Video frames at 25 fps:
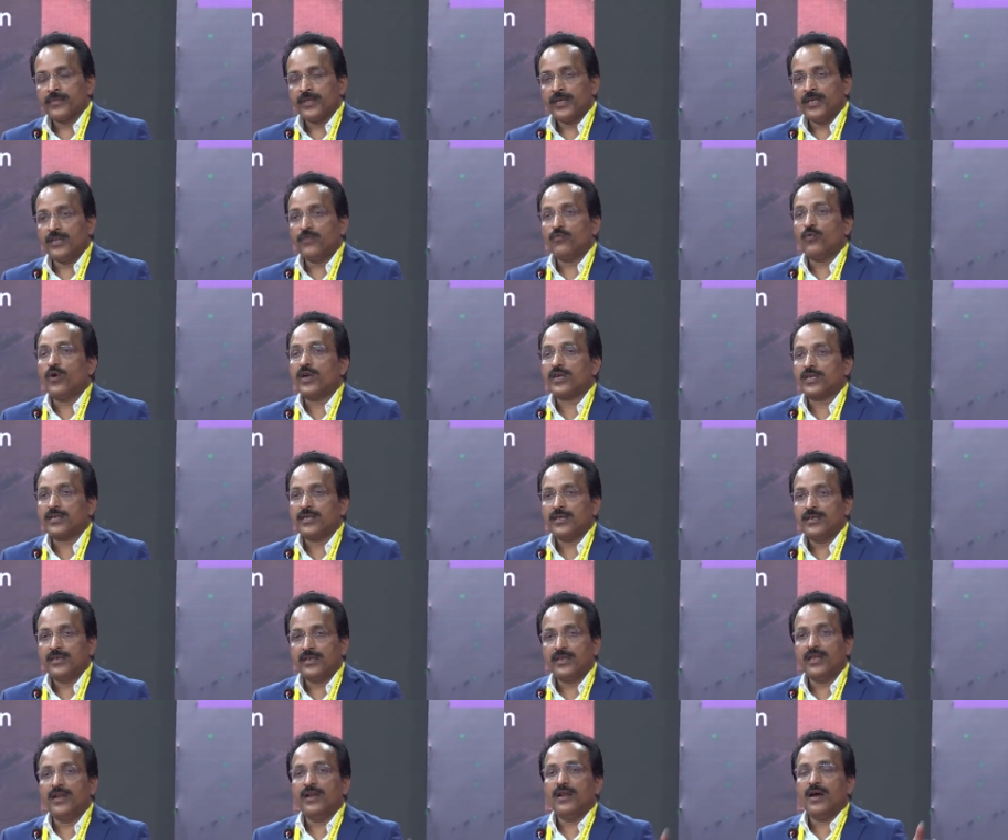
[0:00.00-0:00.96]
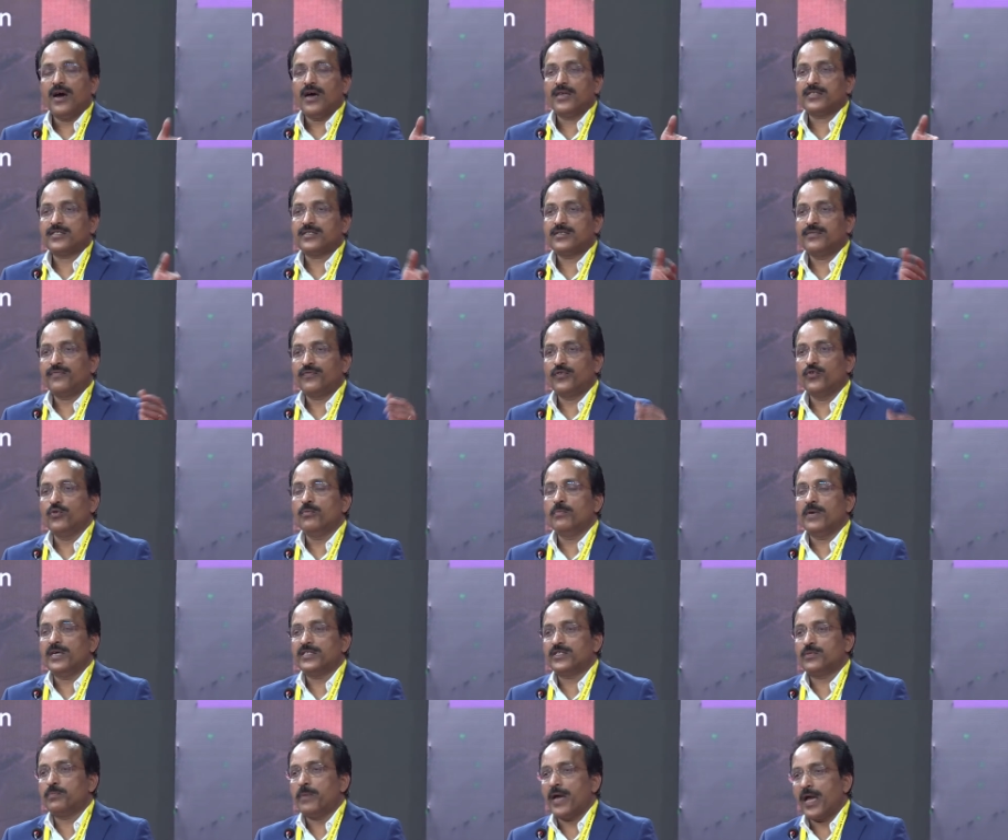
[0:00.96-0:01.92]
It worked till last few
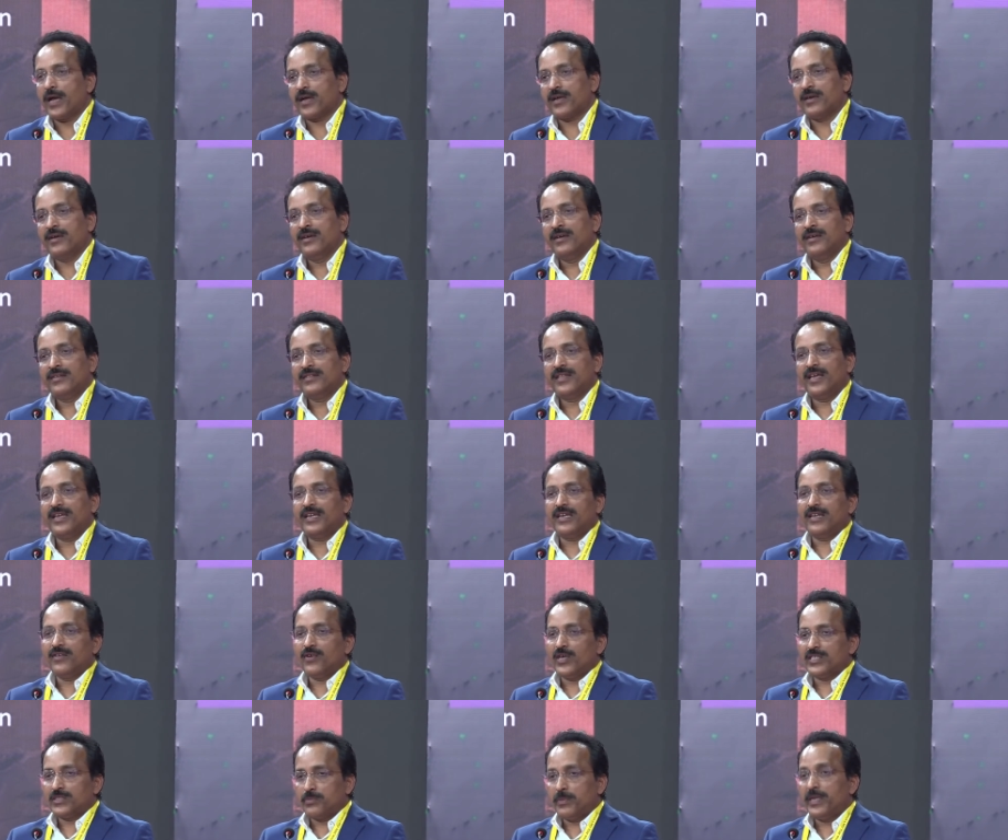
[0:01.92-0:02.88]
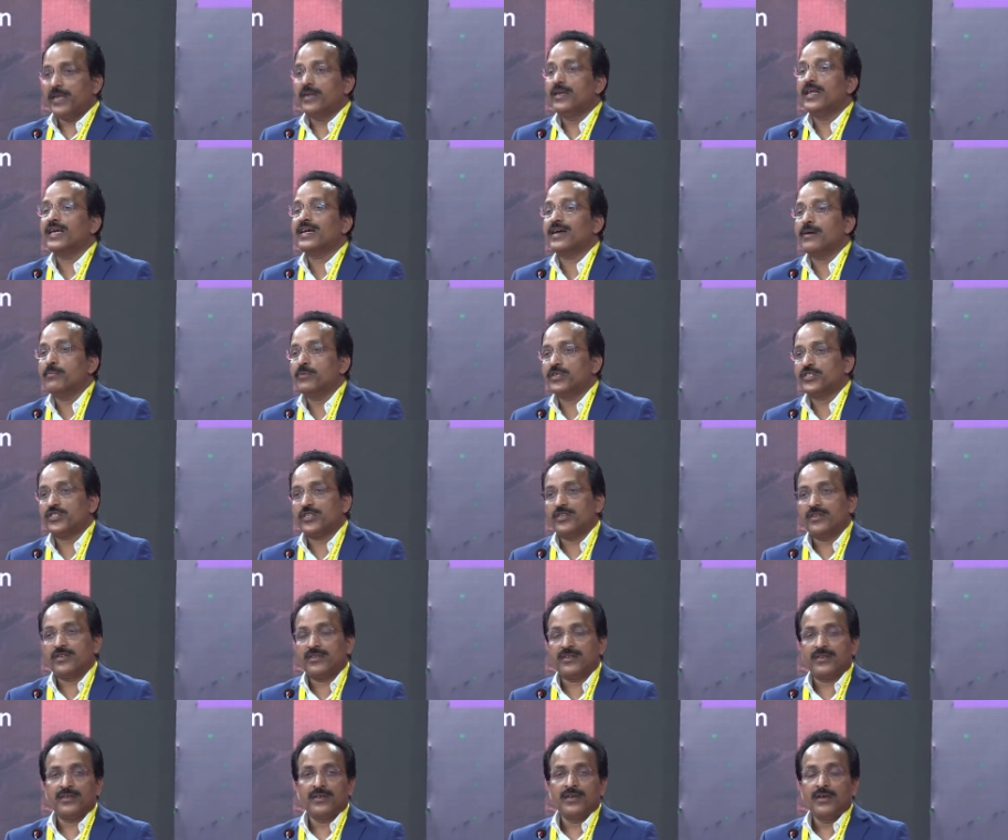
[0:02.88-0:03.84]
months back that it has been decommissioned.
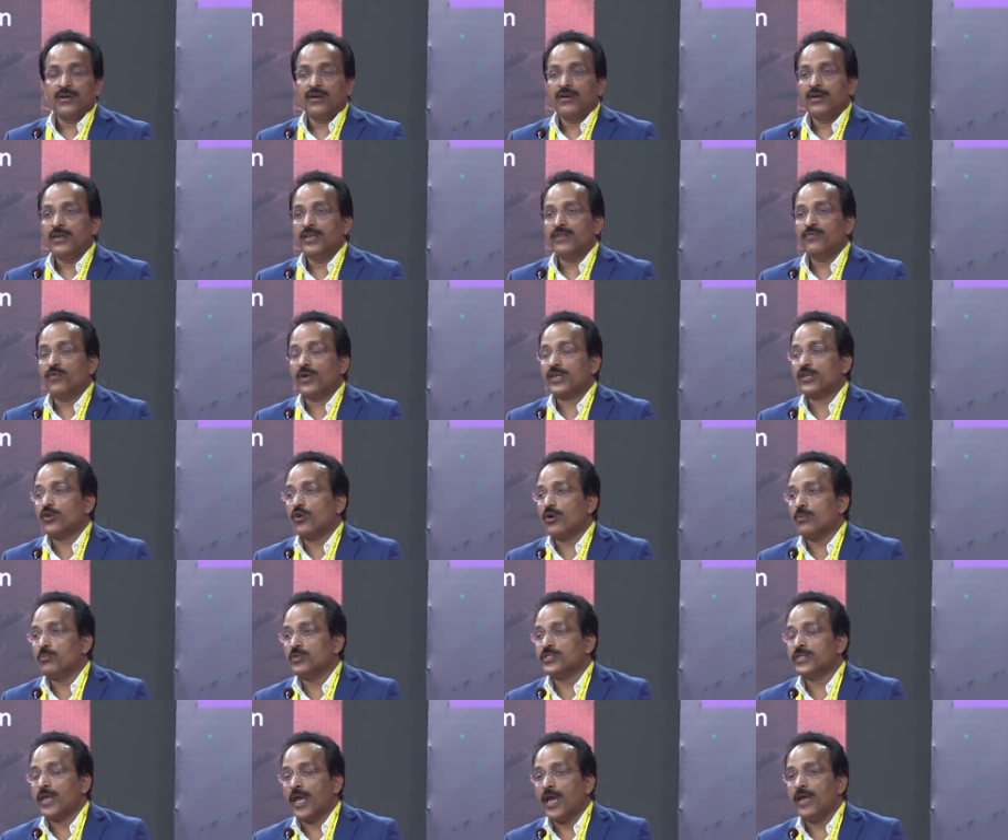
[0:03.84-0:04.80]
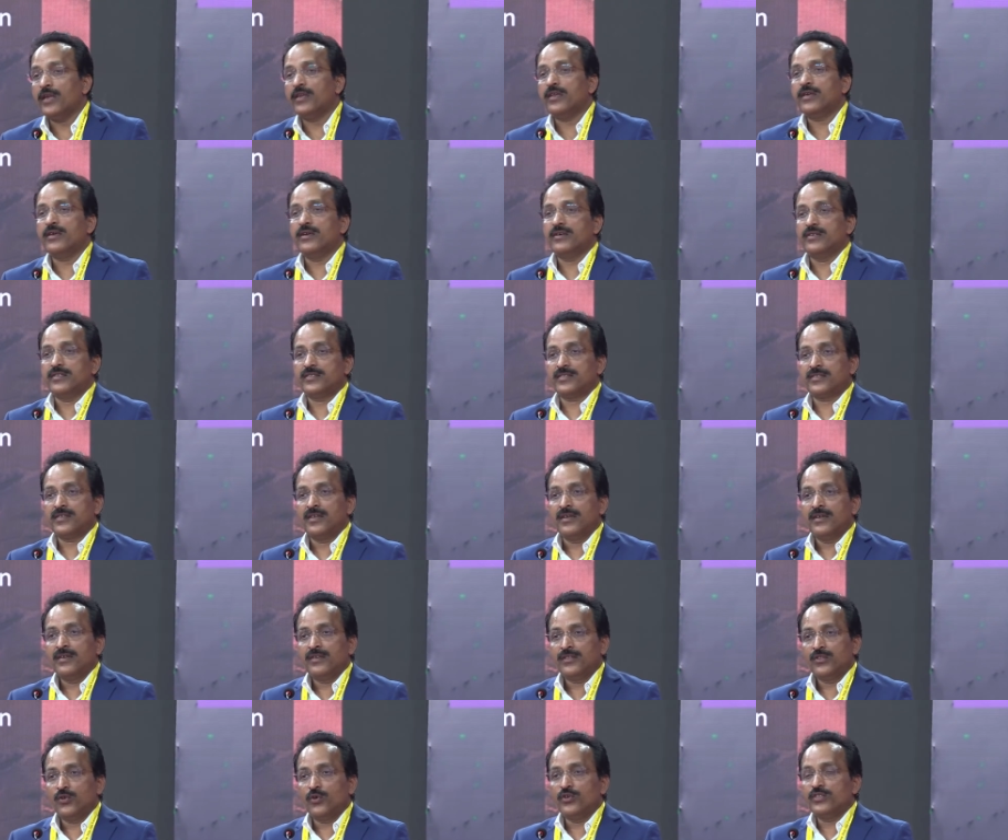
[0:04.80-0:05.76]
It worked almost 8 years,
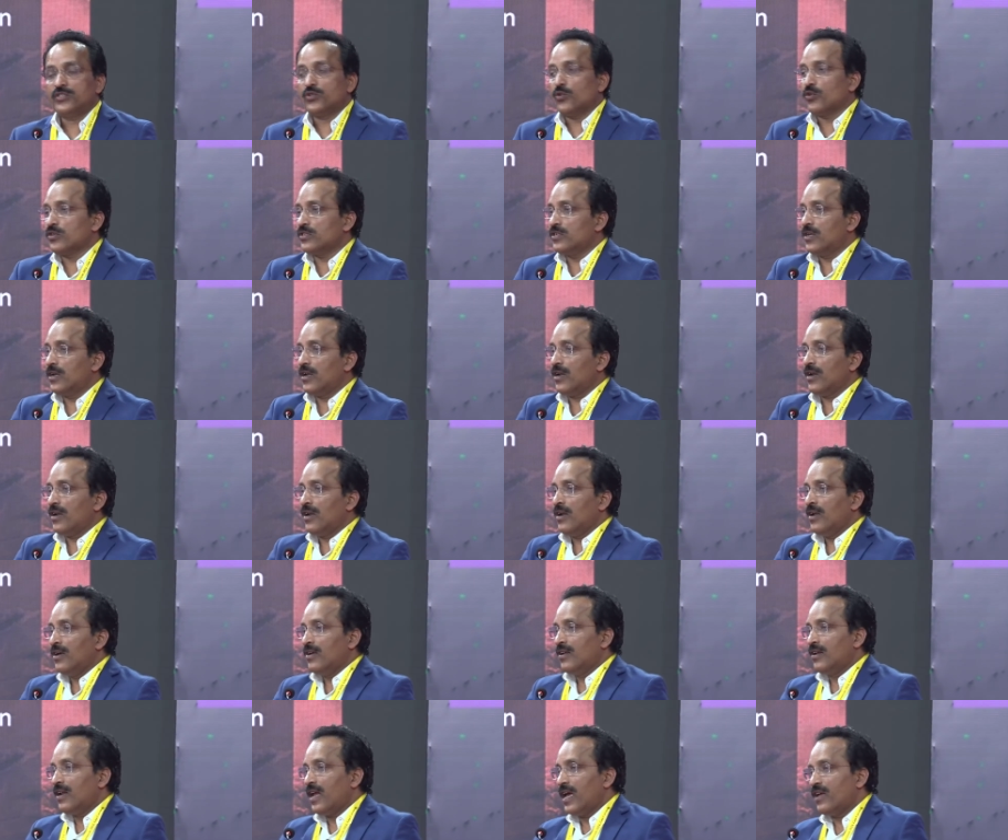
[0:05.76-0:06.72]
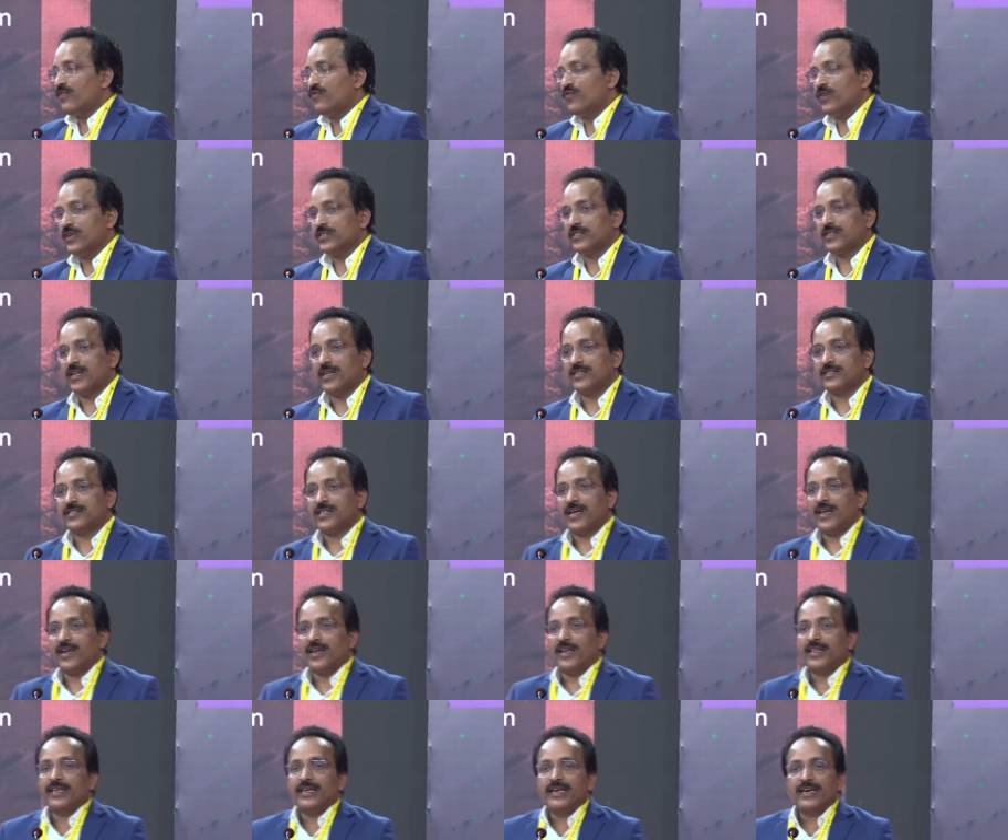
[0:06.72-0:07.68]
though its original life was less
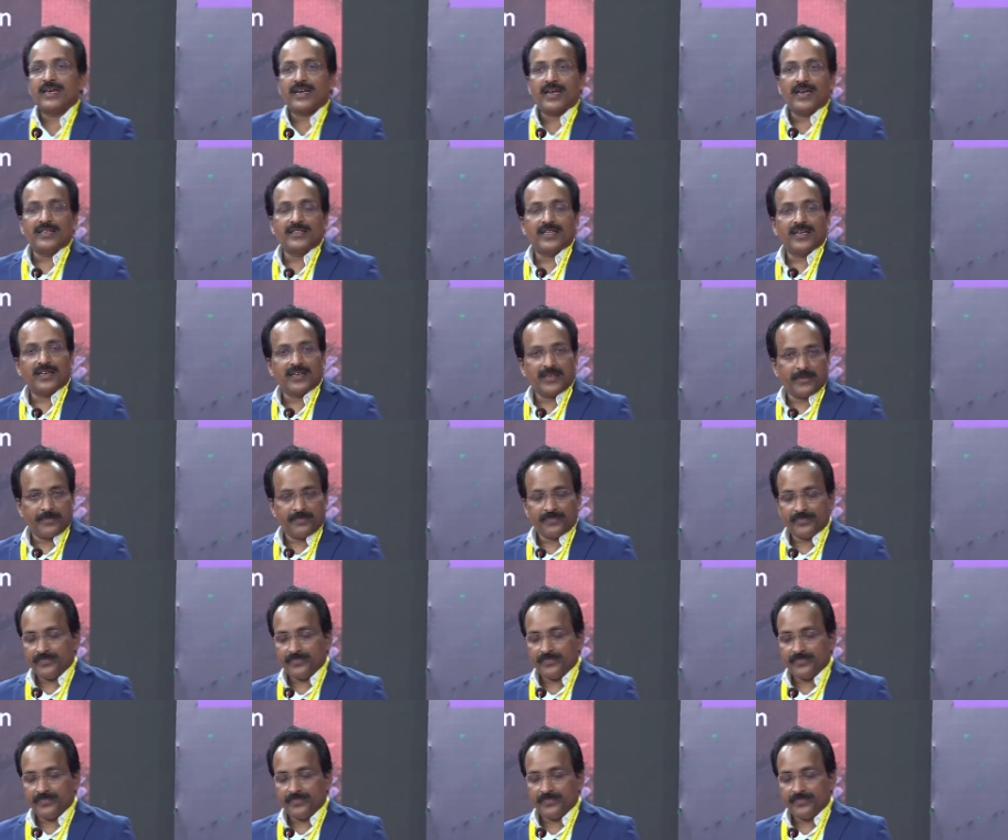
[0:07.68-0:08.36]
than a year, I think.